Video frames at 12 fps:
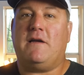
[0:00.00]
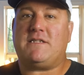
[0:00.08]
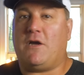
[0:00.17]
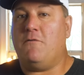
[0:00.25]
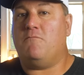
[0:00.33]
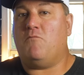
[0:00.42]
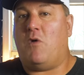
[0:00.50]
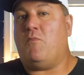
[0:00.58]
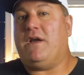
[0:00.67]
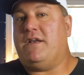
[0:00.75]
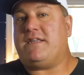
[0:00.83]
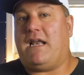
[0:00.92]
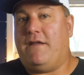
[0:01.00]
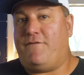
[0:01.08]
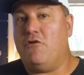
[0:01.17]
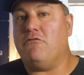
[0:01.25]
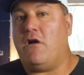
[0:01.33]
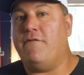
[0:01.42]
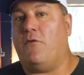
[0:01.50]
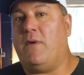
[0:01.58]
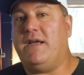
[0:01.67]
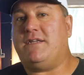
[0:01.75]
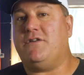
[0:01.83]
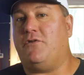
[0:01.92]
So one way to tell if you're
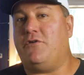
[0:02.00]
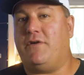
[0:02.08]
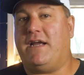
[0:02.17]
overweighted on your